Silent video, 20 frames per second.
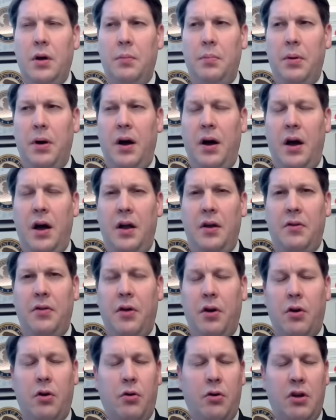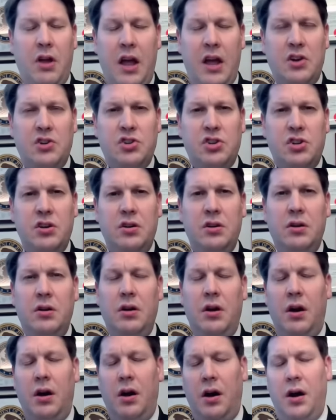but the
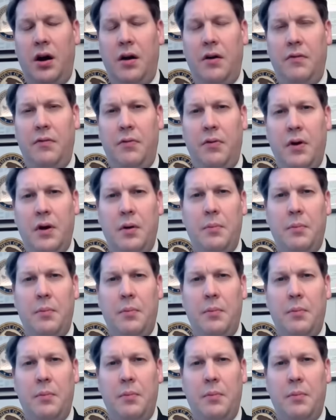creation of